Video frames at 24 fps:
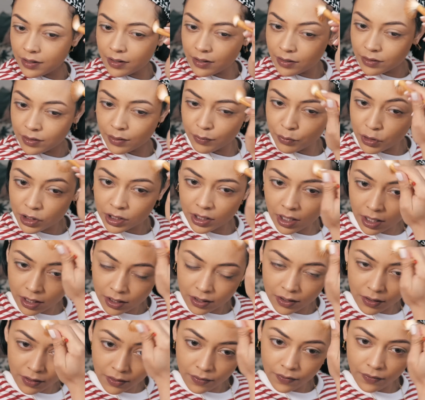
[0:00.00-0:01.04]
So I'm just kind
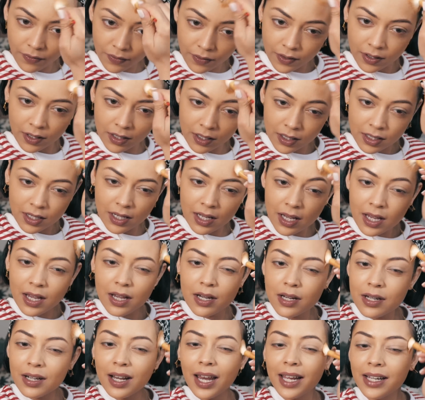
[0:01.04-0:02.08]
of
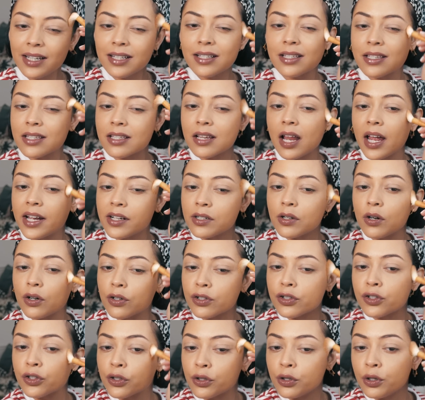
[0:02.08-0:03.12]
like a slight
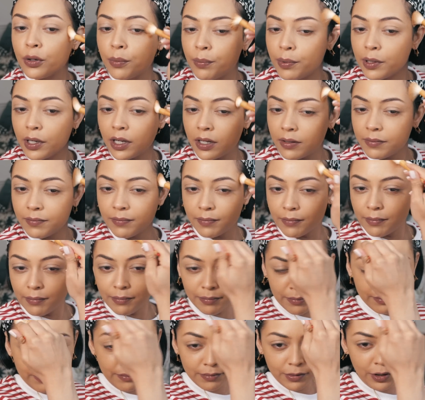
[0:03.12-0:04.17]
contour, but
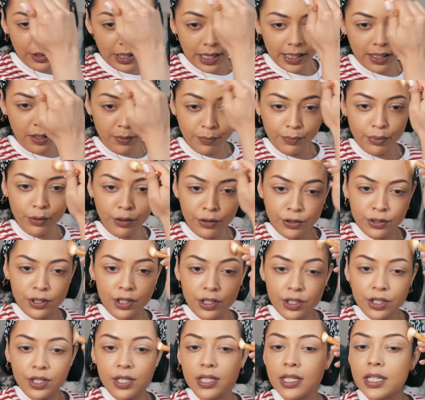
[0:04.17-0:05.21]
more like a bronzer,
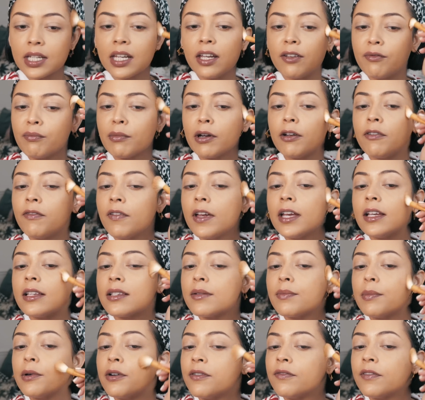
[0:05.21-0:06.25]
just to give my face
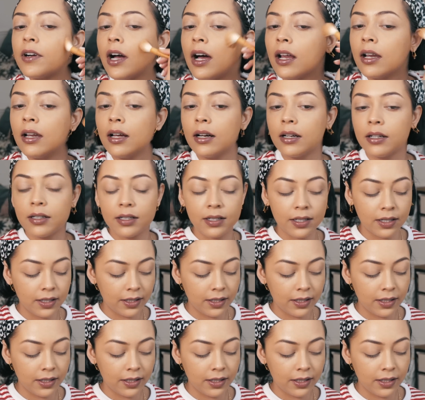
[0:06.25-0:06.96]
a bit of color.